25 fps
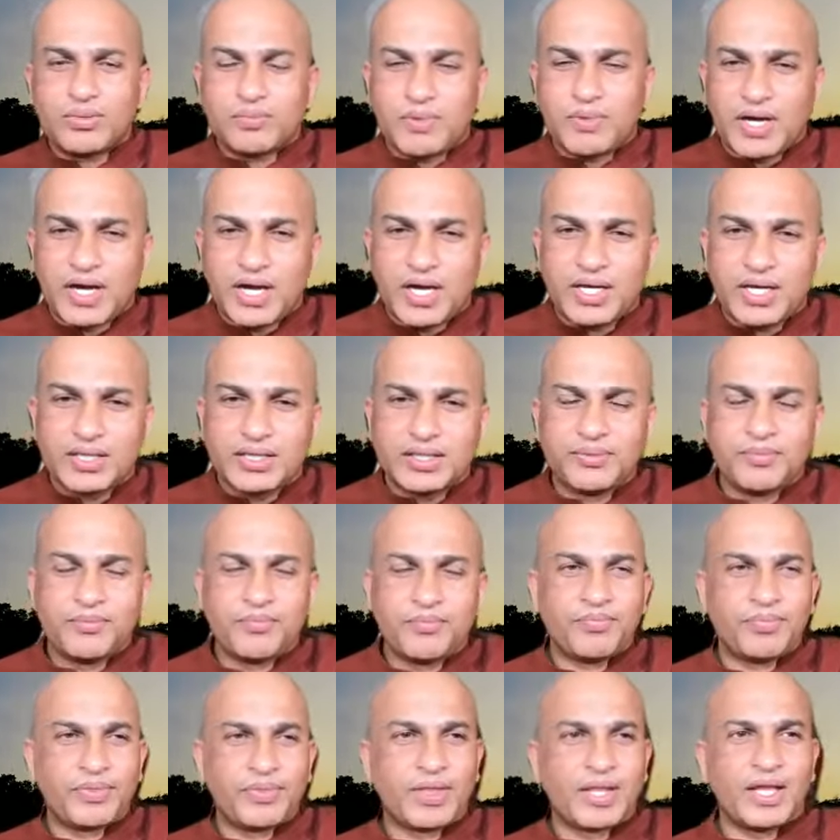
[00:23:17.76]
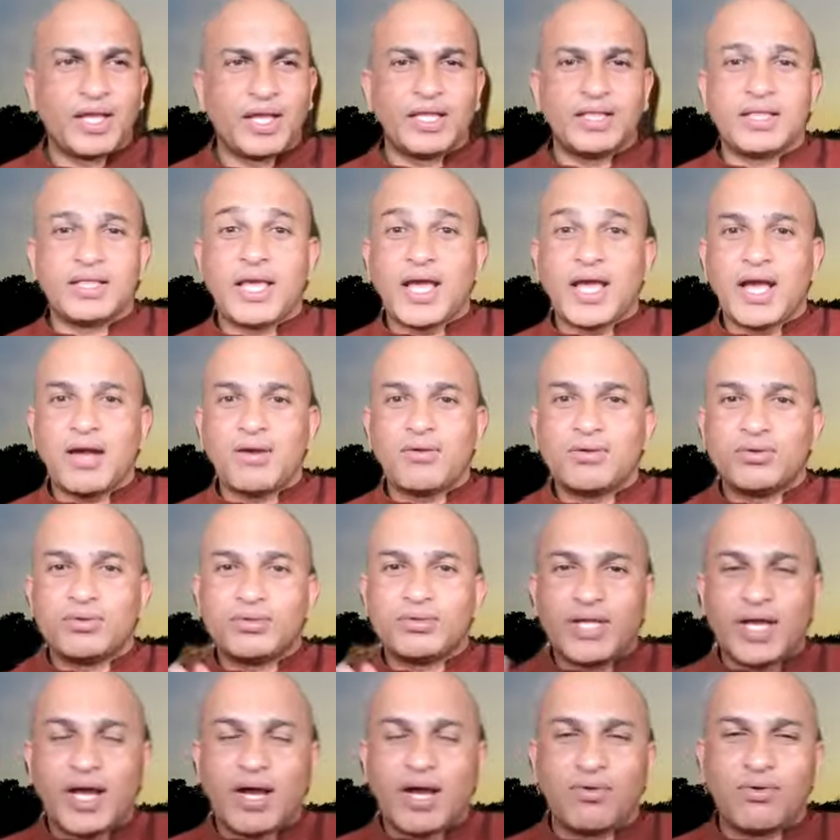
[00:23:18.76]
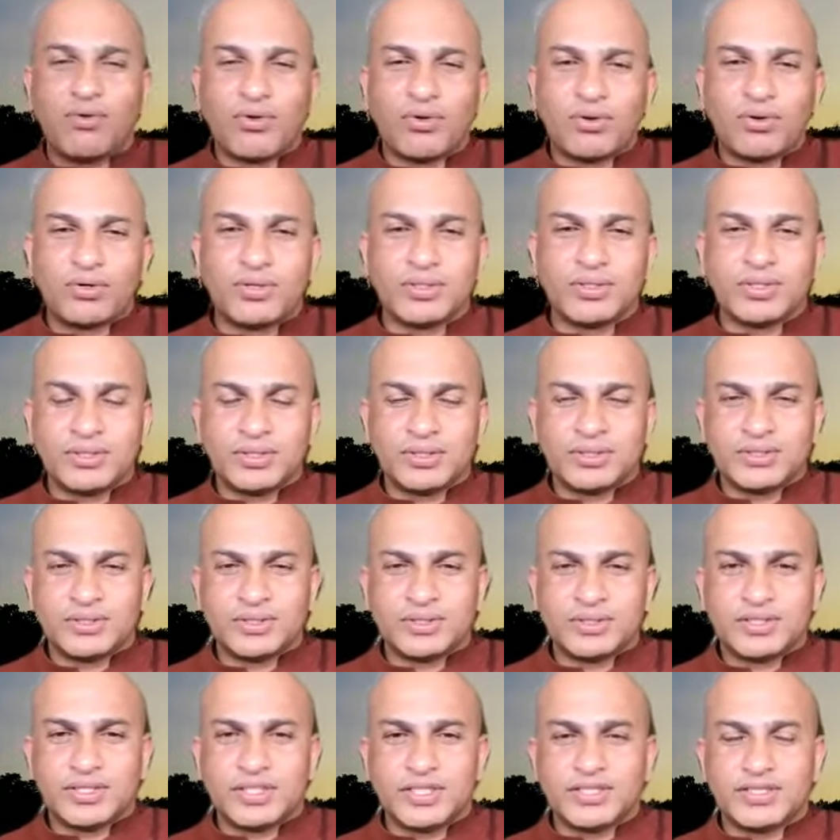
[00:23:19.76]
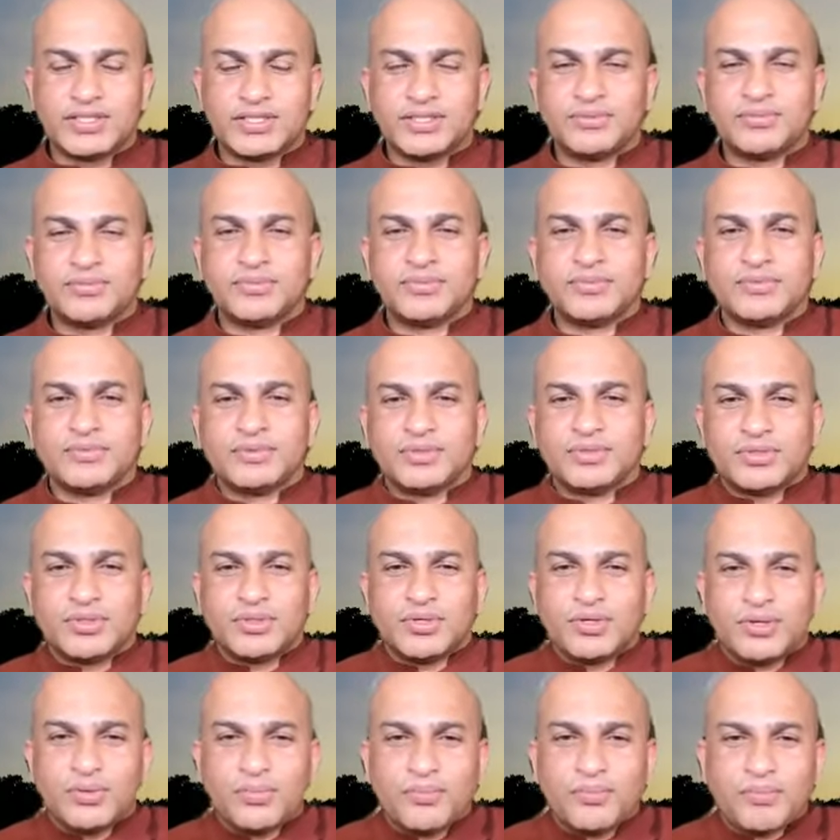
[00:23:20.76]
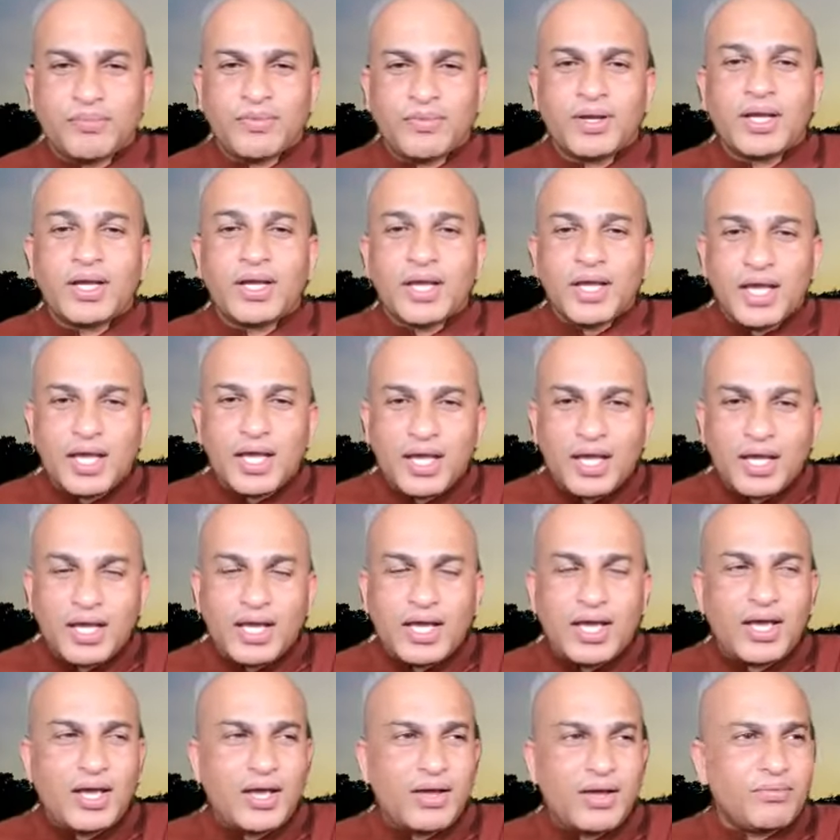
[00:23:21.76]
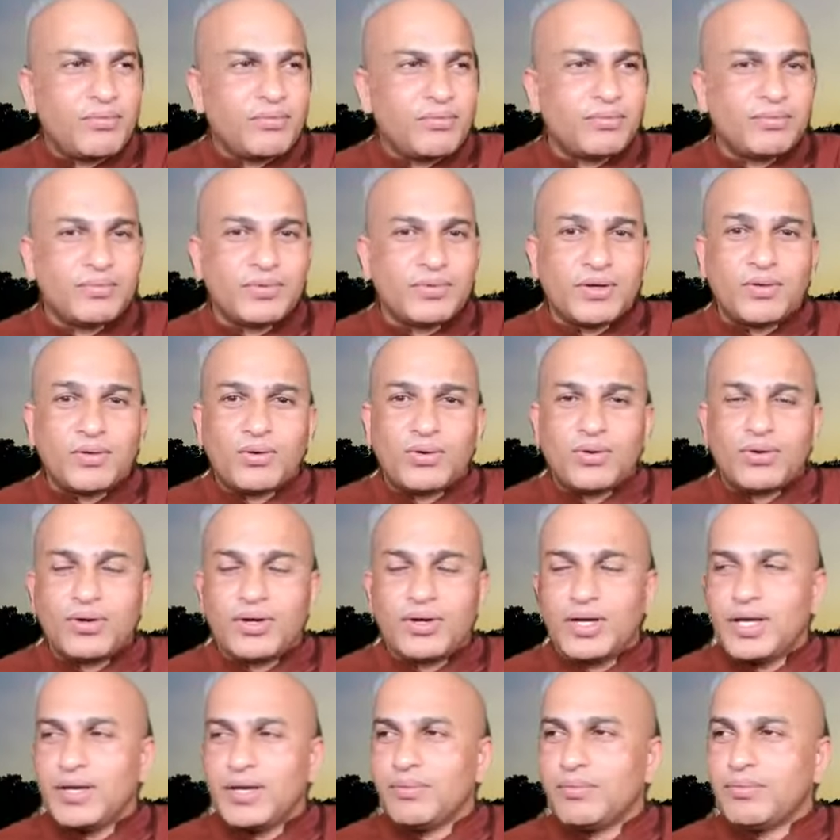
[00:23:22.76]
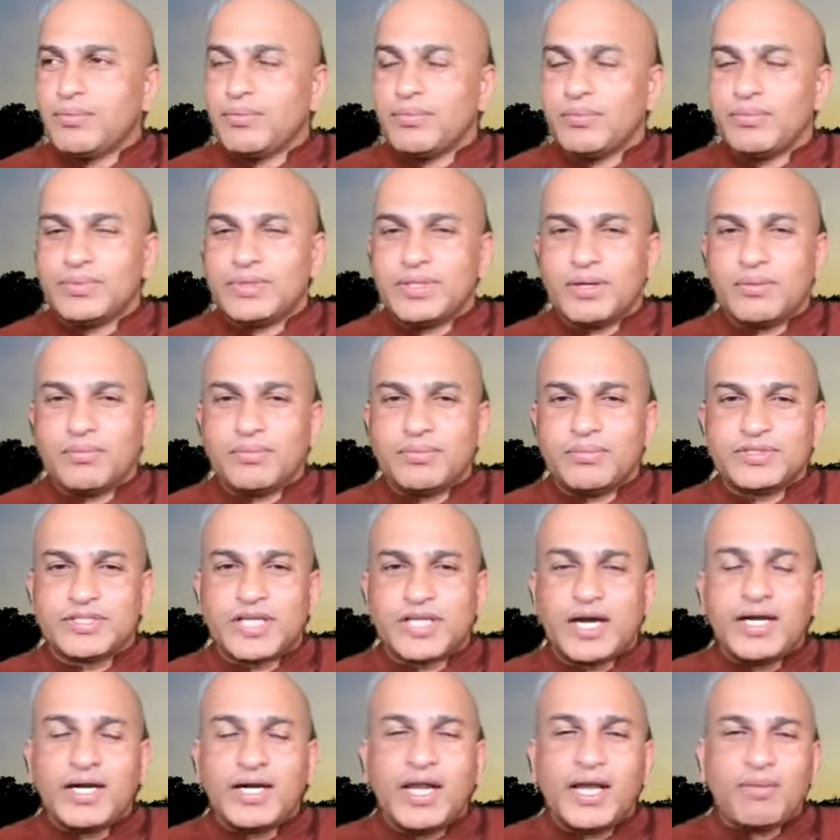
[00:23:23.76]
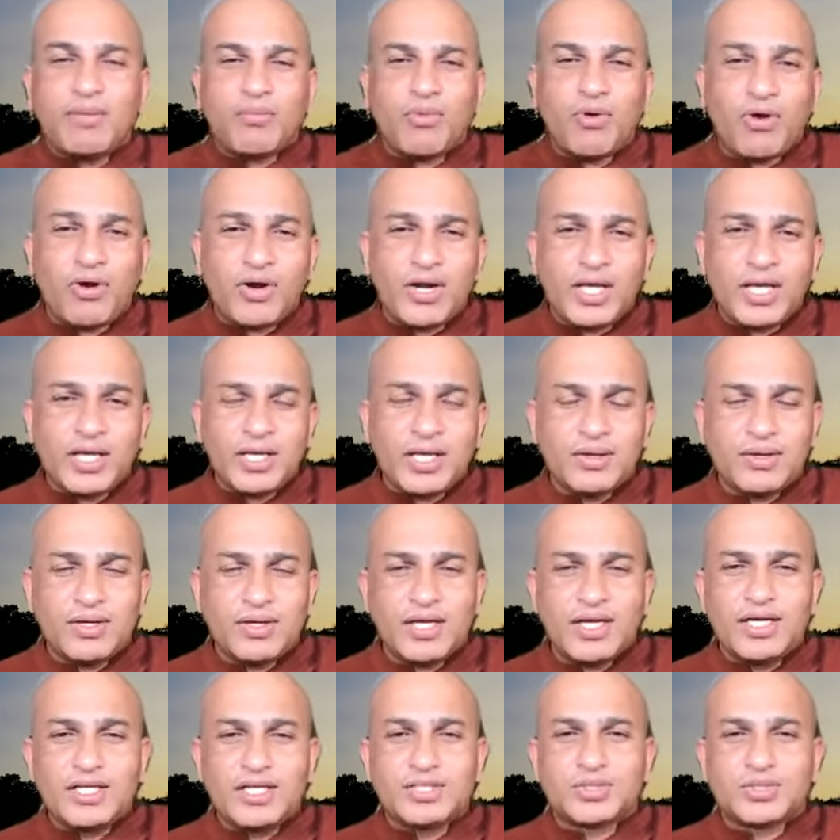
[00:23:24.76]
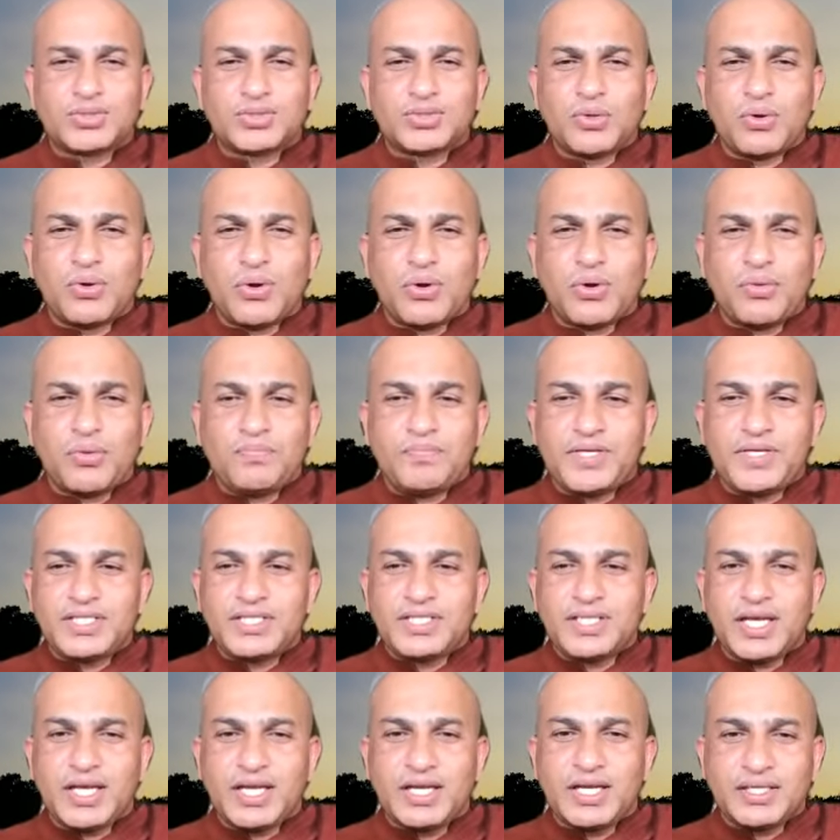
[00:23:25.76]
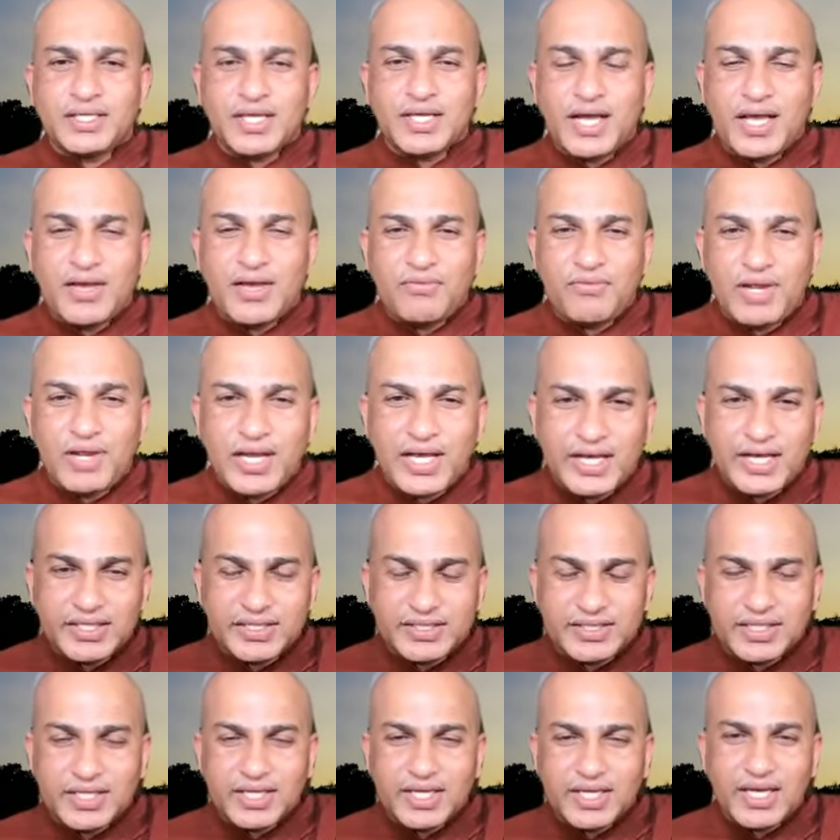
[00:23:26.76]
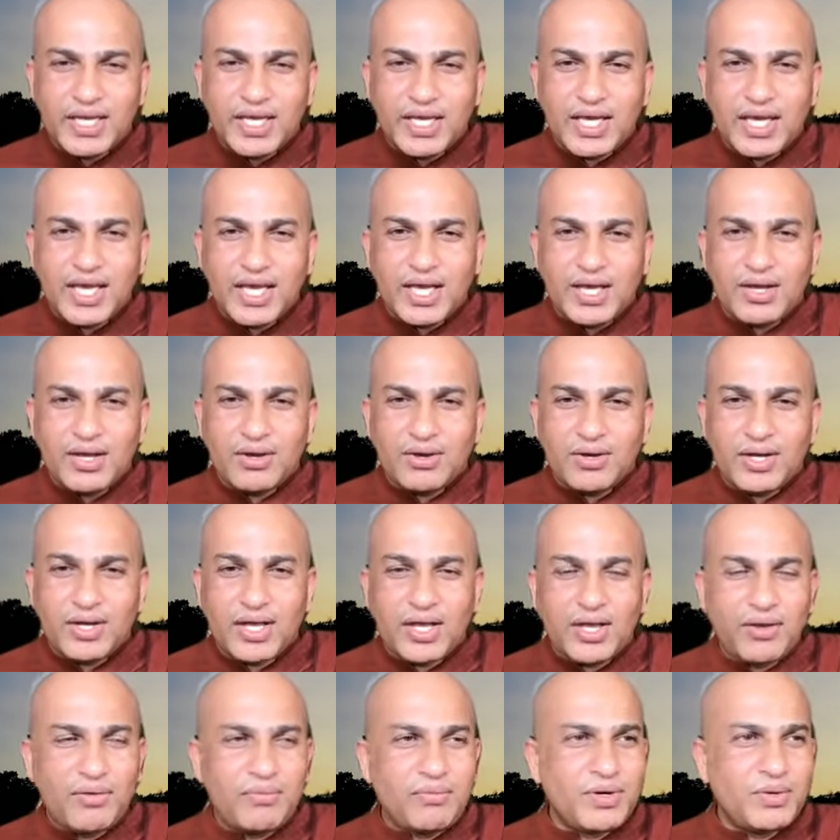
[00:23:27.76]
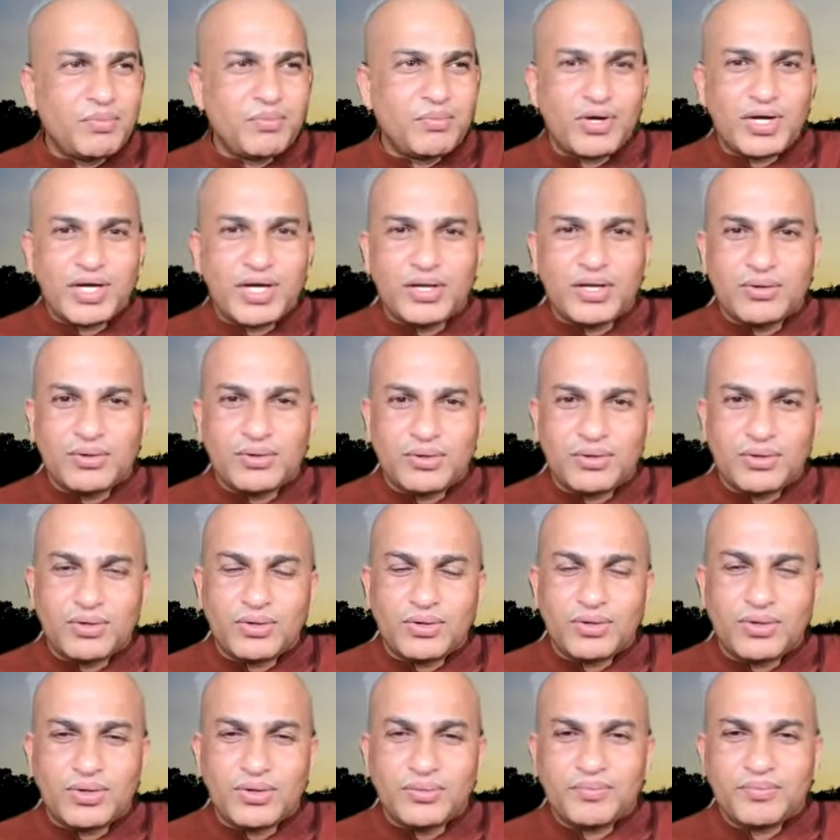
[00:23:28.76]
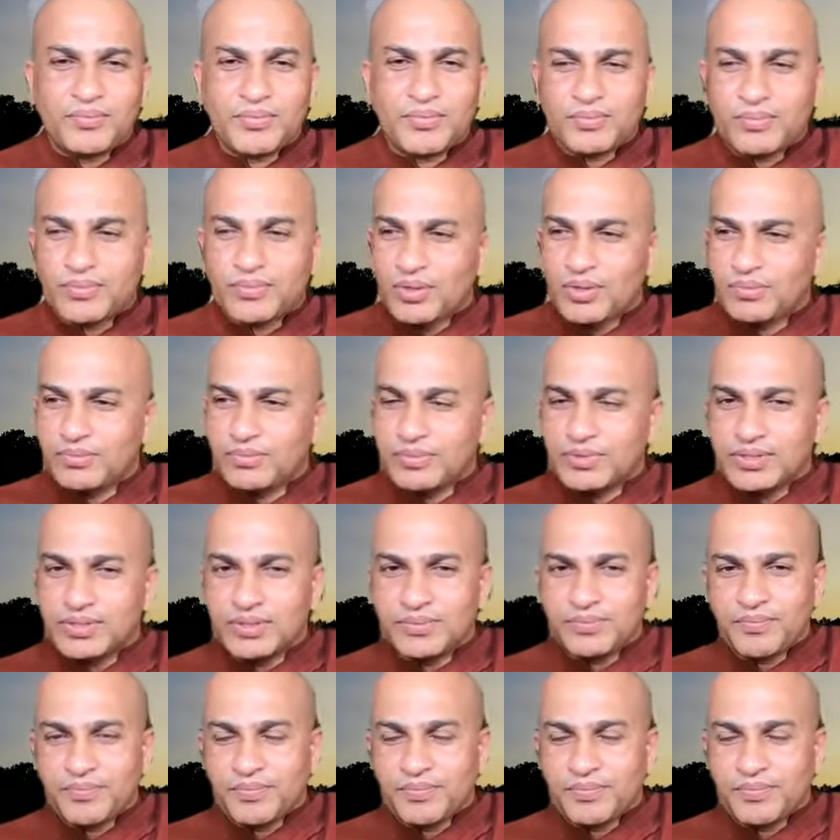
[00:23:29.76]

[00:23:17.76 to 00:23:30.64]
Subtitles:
path, and they have their own church. So the Sunday morning, it's so busy, entire village, everybody, all from